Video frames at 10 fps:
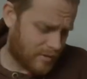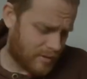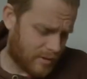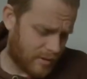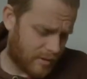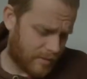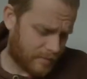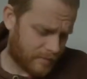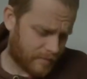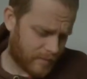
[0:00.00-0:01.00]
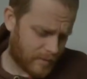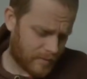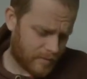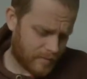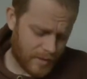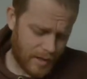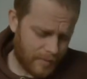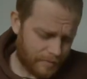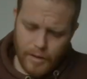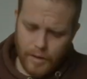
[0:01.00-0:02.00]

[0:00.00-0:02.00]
So, yeah.